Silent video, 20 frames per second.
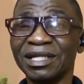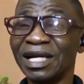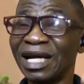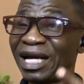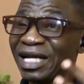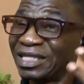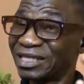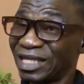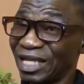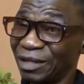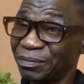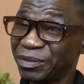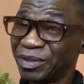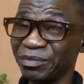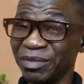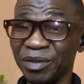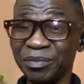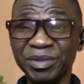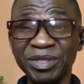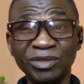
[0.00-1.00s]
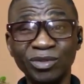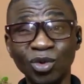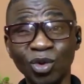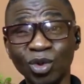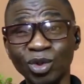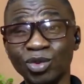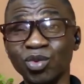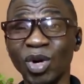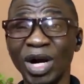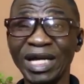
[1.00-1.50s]
except maybe
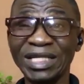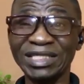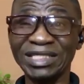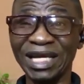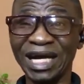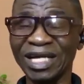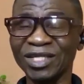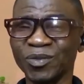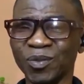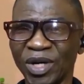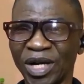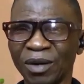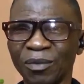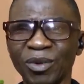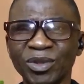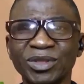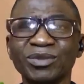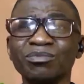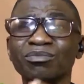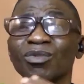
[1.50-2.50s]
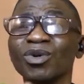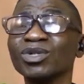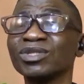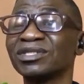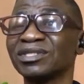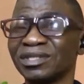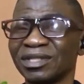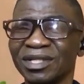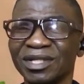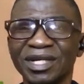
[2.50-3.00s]
those who are in the diaspora, but
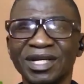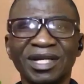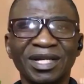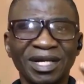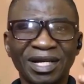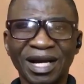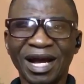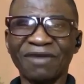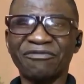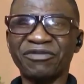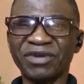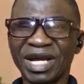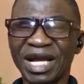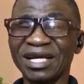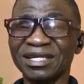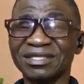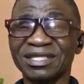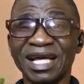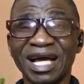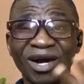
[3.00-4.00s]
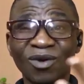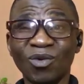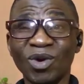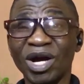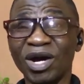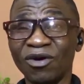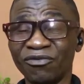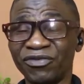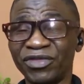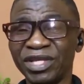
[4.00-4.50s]
most Africans are
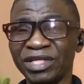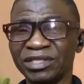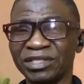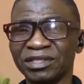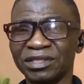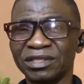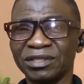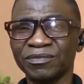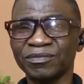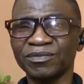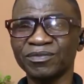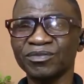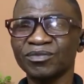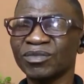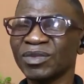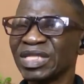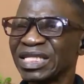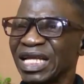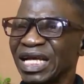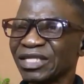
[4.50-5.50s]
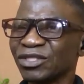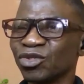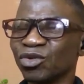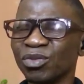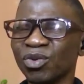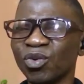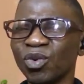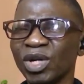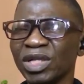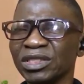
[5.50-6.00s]
aware of this. That's
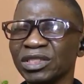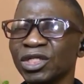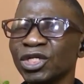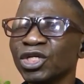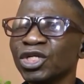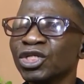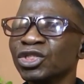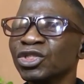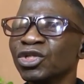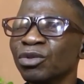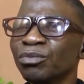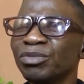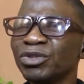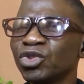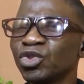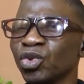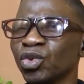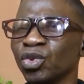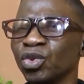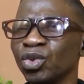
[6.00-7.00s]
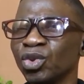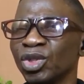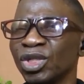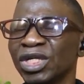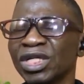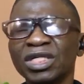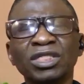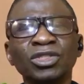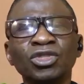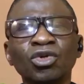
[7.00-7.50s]
number one. Number two,
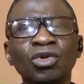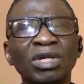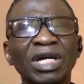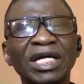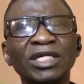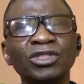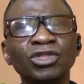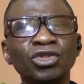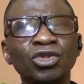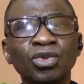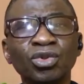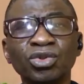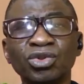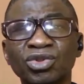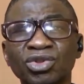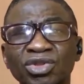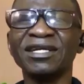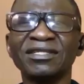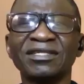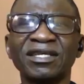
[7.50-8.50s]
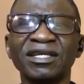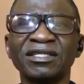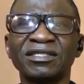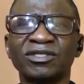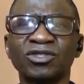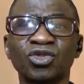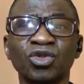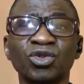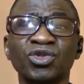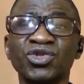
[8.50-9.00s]
you can use
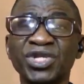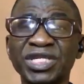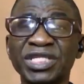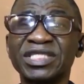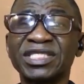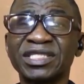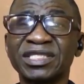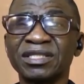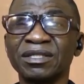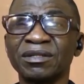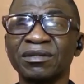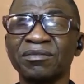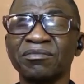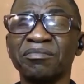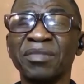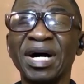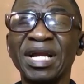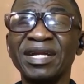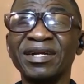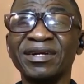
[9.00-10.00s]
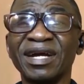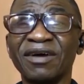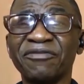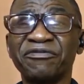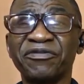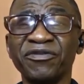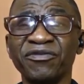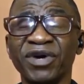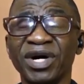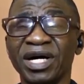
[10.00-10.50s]
it to treat malaria
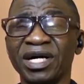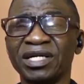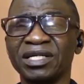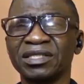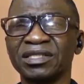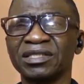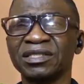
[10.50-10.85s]
fever.